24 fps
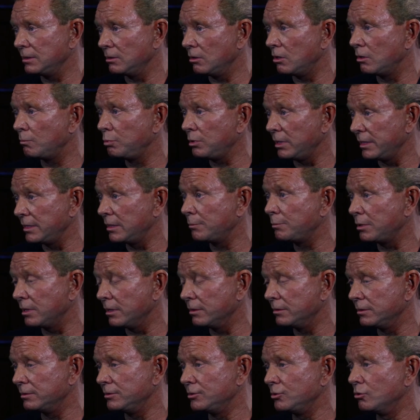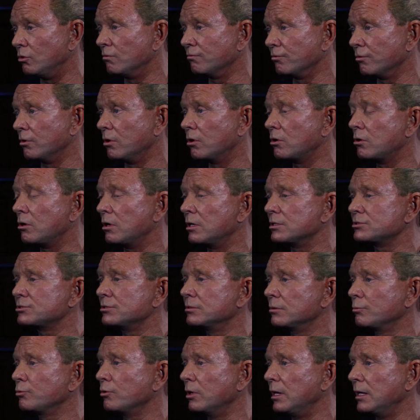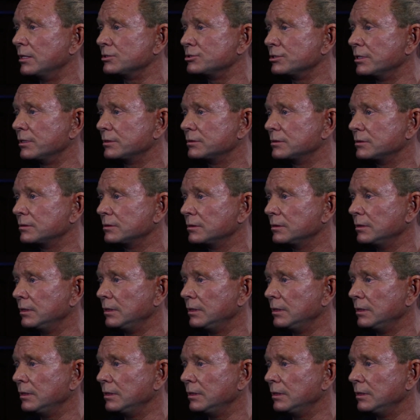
and all play a part in the overall cost of the project.